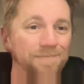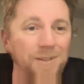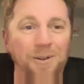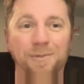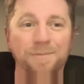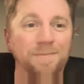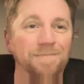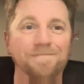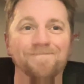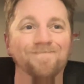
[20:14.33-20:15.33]
you know,
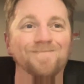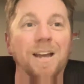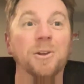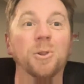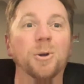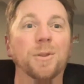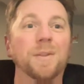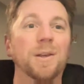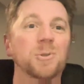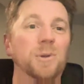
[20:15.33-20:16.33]
how you look at
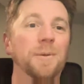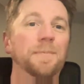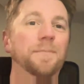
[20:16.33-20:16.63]
things, right?